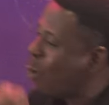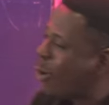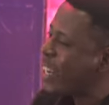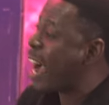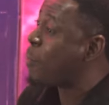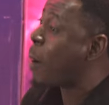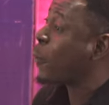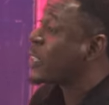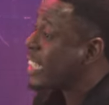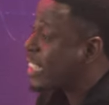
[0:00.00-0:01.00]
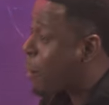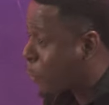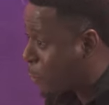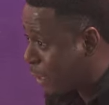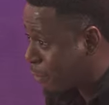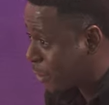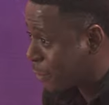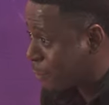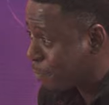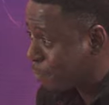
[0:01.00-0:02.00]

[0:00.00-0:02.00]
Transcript: worried about potential problems.